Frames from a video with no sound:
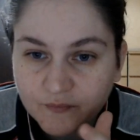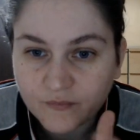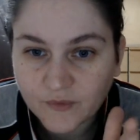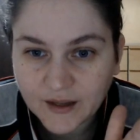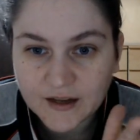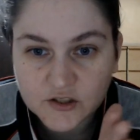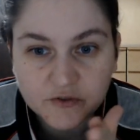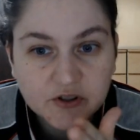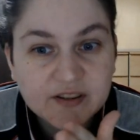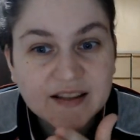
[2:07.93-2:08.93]

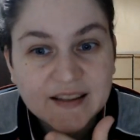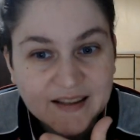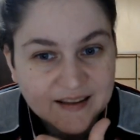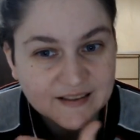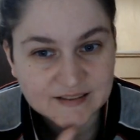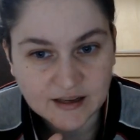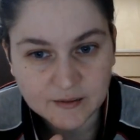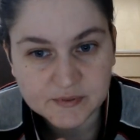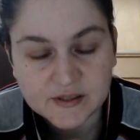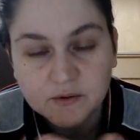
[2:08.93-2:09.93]
extroverted thinking
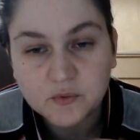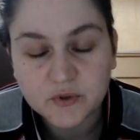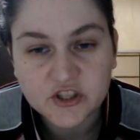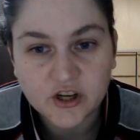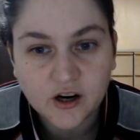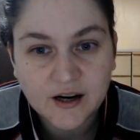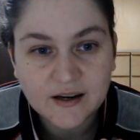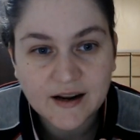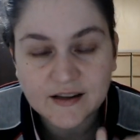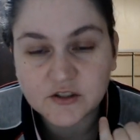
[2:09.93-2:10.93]
types, which are
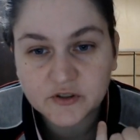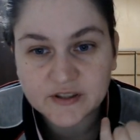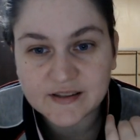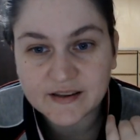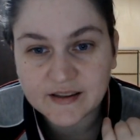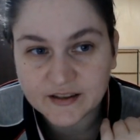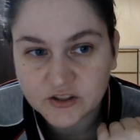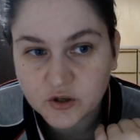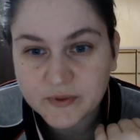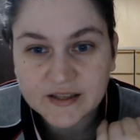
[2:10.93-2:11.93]
extroverted thinking
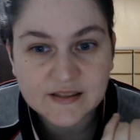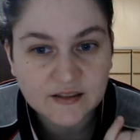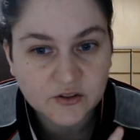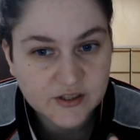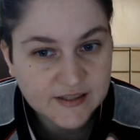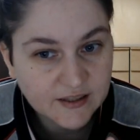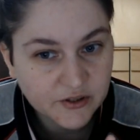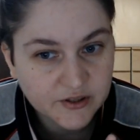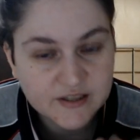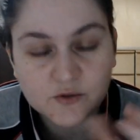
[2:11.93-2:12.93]
dominants and
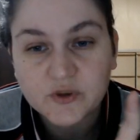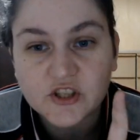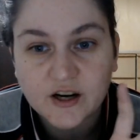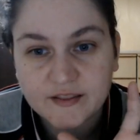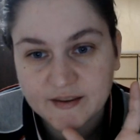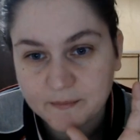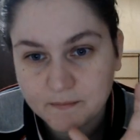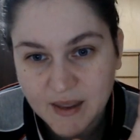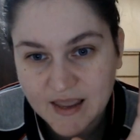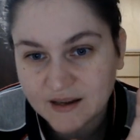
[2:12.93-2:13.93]
auxiliaries, which are the
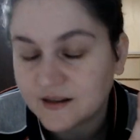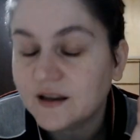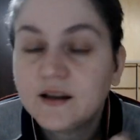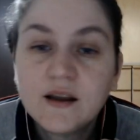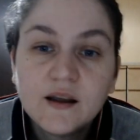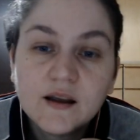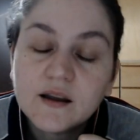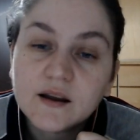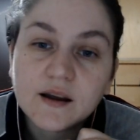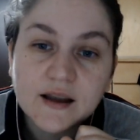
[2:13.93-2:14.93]
main
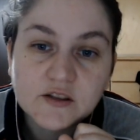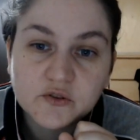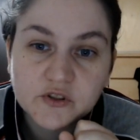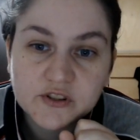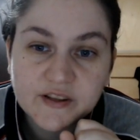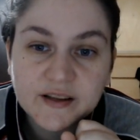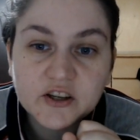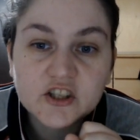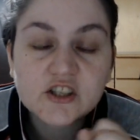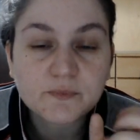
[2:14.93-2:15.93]
extroverted
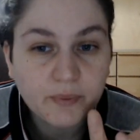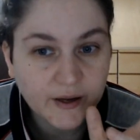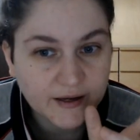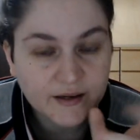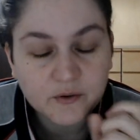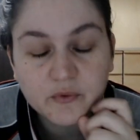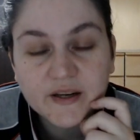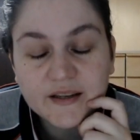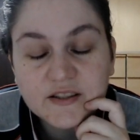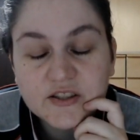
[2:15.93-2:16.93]
thinkers, but we
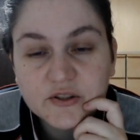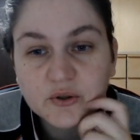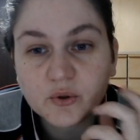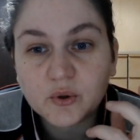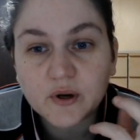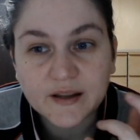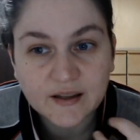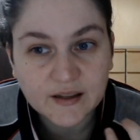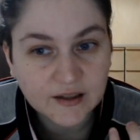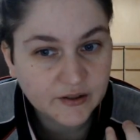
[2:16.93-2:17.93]
need to
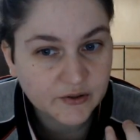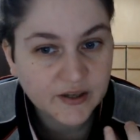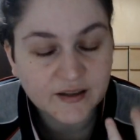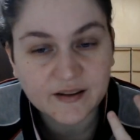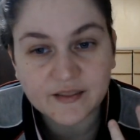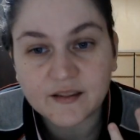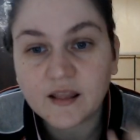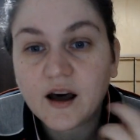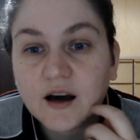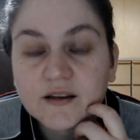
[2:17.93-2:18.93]
include in the
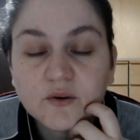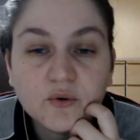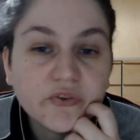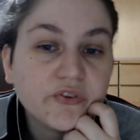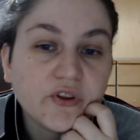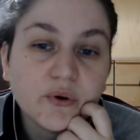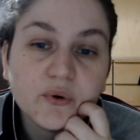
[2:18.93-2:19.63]
lot also